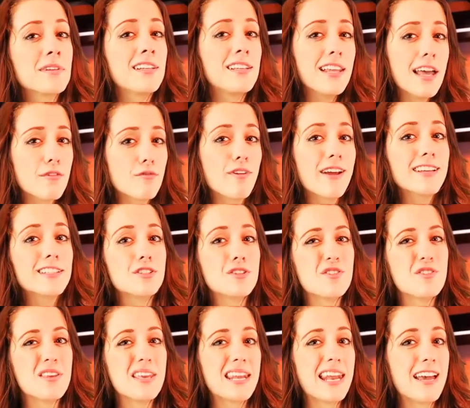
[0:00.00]
gonna let Rick
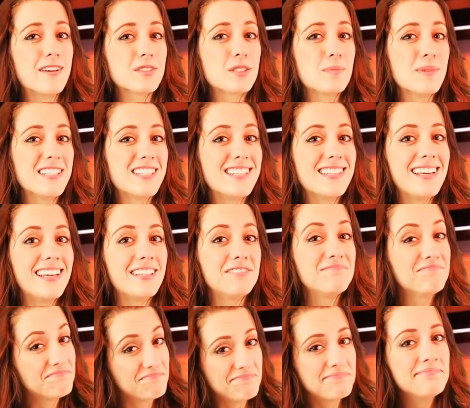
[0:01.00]
do the announcement today.
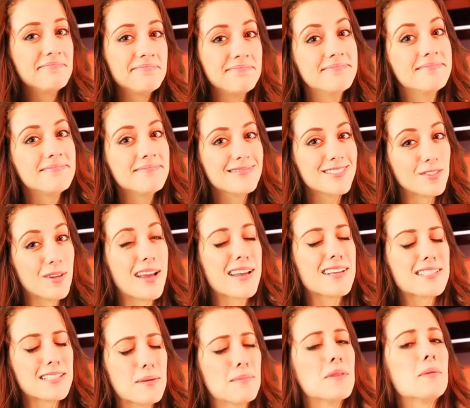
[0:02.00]
That's right,
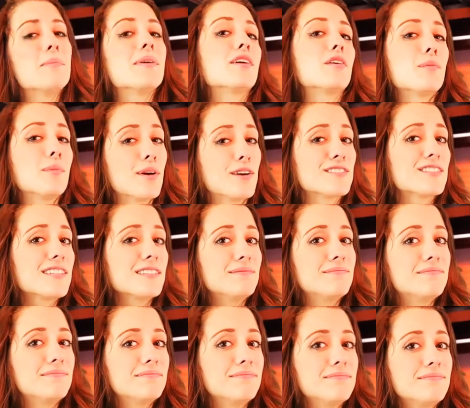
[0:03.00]
because I'm the bigger person.
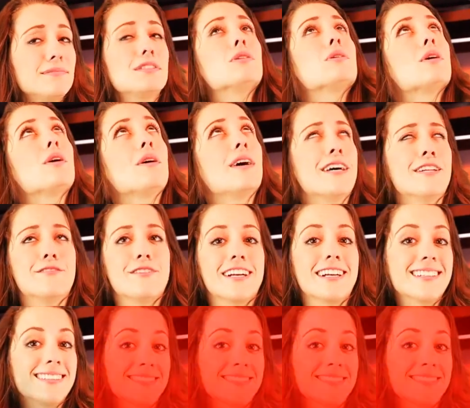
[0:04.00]
You go ahead, Rick.